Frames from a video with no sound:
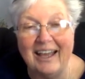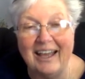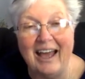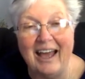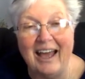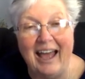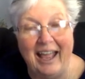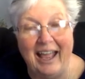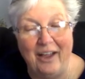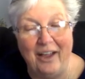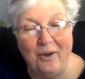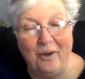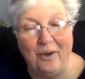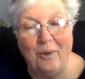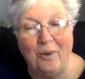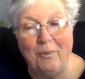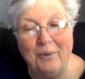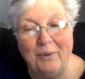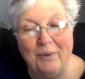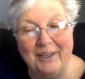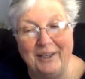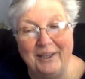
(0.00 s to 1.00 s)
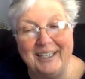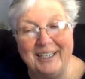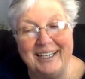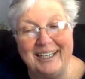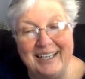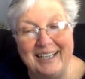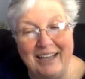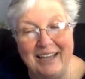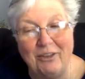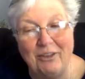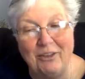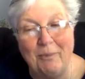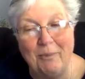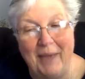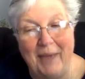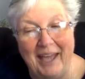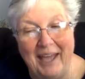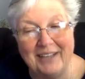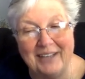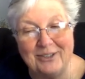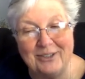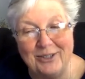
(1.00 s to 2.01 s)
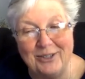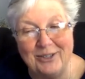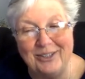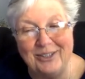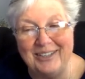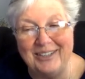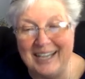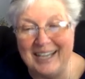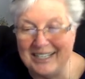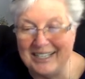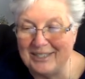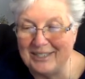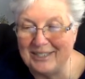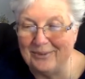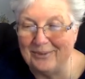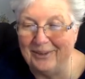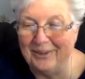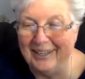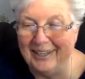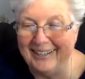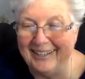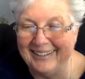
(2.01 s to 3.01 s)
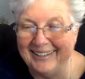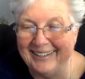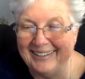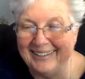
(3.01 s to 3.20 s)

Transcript: I hope we'll get another pack to you next week.